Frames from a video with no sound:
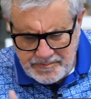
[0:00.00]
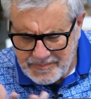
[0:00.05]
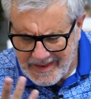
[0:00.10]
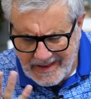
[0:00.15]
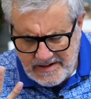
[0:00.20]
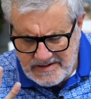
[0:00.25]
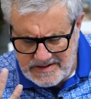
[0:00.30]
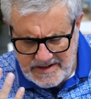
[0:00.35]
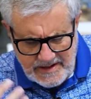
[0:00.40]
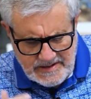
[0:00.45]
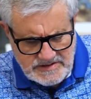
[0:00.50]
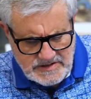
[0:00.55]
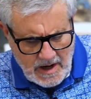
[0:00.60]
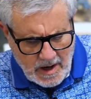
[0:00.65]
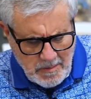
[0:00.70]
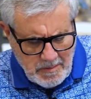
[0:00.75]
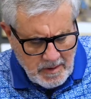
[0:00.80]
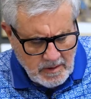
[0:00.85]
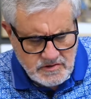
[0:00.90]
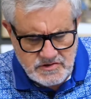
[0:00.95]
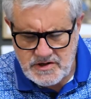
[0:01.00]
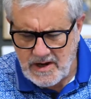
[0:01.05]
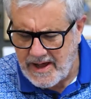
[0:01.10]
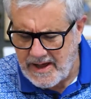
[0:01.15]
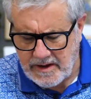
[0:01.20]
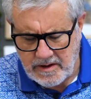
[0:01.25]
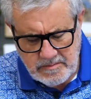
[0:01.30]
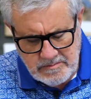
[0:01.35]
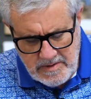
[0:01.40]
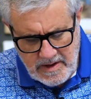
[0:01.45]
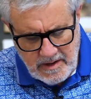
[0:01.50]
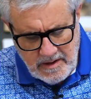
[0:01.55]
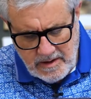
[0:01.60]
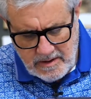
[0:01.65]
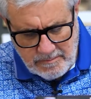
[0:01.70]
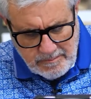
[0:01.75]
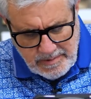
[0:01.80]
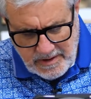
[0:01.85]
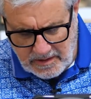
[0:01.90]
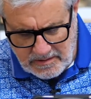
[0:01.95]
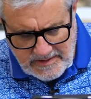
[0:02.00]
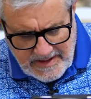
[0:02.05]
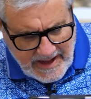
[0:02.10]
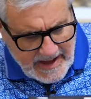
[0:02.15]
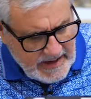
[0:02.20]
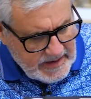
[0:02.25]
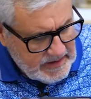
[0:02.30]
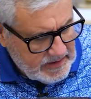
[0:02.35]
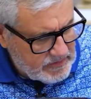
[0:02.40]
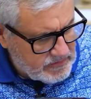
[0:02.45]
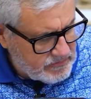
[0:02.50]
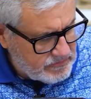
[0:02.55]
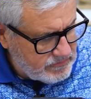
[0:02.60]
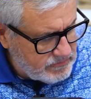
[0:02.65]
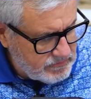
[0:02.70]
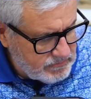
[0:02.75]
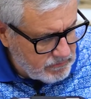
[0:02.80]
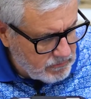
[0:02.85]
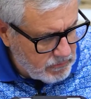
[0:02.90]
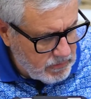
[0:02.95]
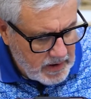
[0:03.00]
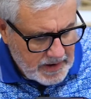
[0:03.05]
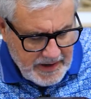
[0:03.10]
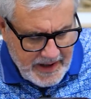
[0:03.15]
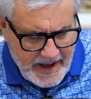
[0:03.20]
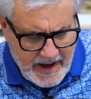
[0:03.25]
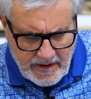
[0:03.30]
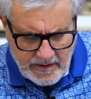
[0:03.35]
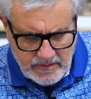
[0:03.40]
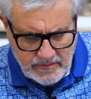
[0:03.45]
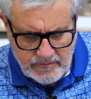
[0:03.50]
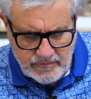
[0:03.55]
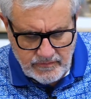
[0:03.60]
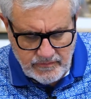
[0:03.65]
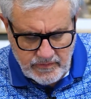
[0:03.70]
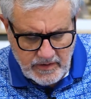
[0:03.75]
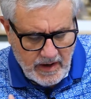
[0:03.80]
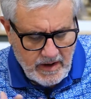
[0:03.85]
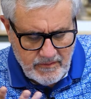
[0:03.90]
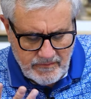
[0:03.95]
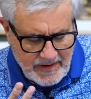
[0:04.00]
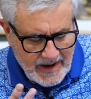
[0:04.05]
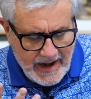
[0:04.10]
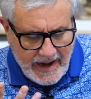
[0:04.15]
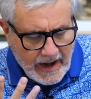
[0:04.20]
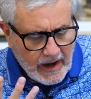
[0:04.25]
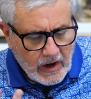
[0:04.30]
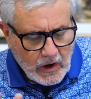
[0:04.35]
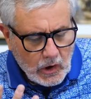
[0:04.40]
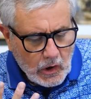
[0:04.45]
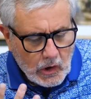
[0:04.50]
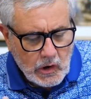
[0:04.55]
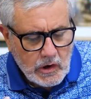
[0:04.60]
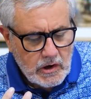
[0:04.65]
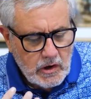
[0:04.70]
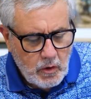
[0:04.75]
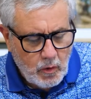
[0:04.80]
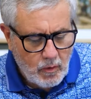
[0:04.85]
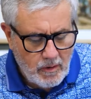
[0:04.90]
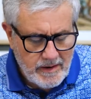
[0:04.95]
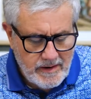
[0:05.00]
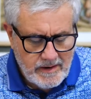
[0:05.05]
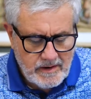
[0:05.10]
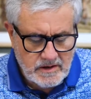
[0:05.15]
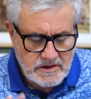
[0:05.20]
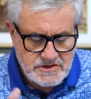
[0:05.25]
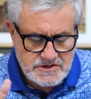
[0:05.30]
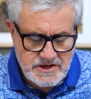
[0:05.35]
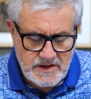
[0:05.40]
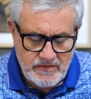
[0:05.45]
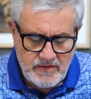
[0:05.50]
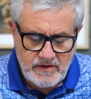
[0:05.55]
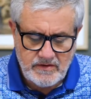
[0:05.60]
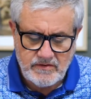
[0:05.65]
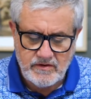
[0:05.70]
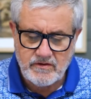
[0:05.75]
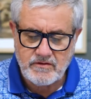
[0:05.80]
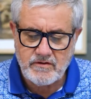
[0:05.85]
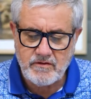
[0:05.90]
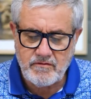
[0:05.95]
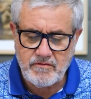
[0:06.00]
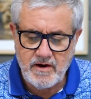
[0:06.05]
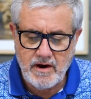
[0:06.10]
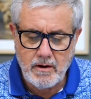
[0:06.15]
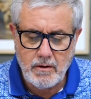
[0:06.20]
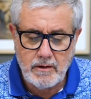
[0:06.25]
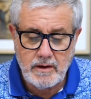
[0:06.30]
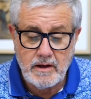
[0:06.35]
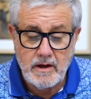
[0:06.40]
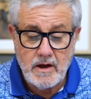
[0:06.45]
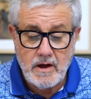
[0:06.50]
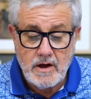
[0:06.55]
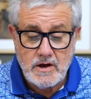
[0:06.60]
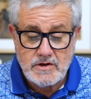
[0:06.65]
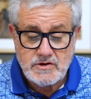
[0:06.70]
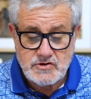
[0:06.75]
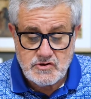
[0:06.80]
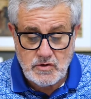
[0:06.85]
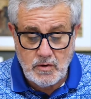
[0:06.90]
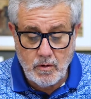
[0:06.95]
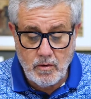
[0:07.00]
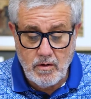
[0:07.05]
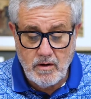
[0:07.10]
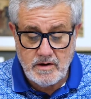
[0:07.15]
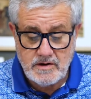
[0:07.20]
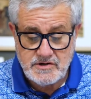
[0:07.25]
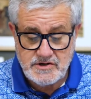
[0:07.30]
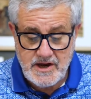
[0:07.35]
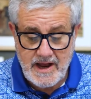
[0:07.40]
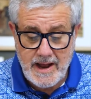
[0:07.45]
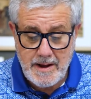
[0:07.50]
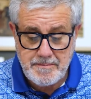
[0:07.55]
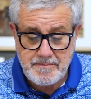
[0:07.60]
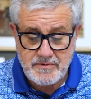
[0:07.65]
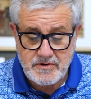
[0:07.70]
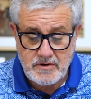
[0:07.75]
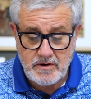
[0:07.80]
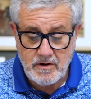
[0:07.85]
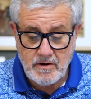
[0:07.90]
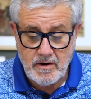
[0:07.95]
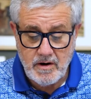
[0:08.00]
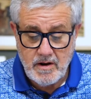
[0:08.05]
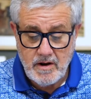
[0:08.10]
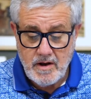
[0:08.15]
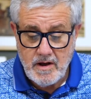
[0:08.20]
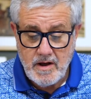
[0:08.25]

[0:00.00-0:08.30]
It's almost like Bildad has run out of air or energy. This is a very short chapter,